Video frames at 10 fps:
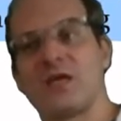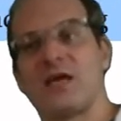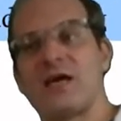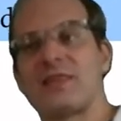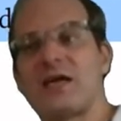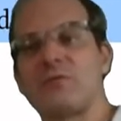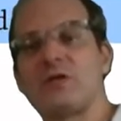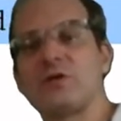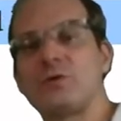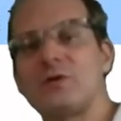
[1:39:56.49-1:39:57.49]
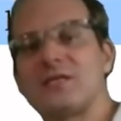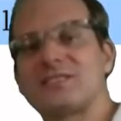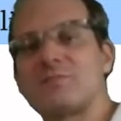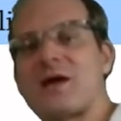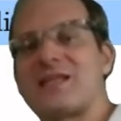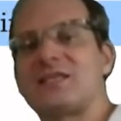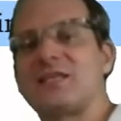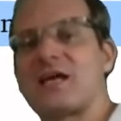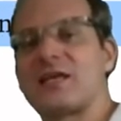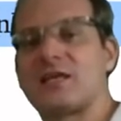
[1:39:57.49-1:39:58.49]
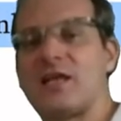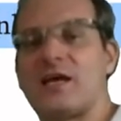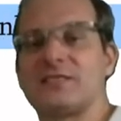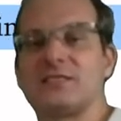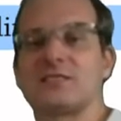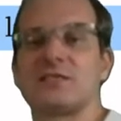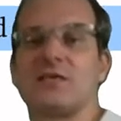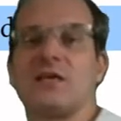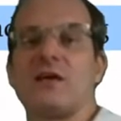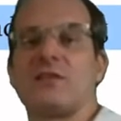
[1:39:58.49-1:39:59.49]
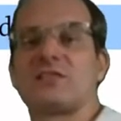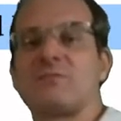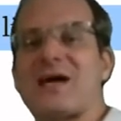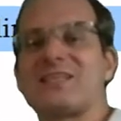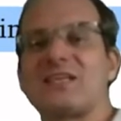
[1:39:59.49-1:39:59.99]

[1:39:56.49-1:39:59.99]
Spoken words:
And then we do a semantic analysis. The semantic